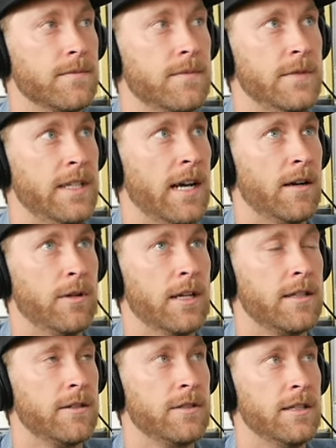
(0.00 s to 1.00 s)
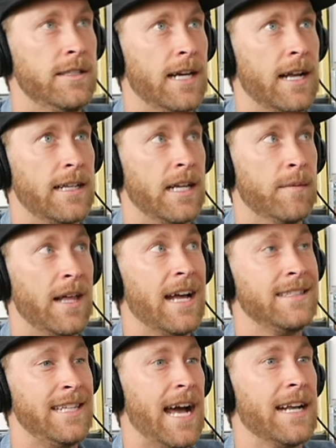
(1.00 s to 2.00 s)
yeah, I went out there with a dad cam.
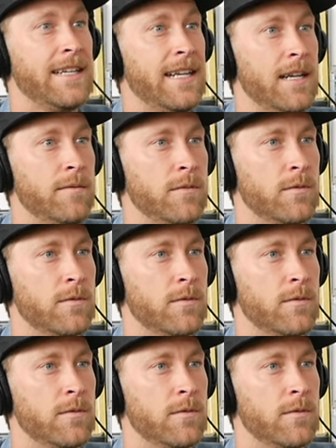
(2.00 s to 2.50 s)
That dad cam